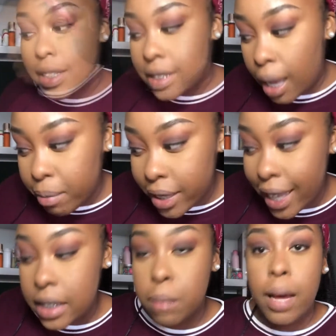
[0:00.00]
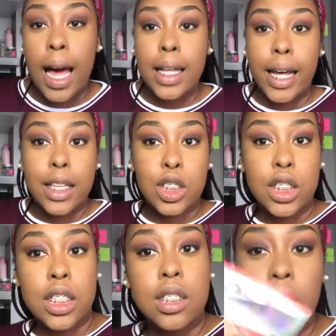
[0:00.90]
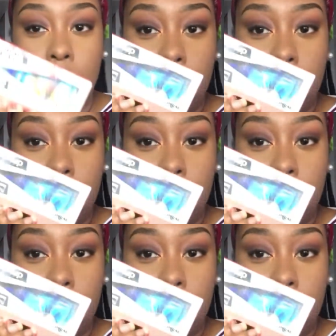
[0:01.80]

Time to get some eyelashes.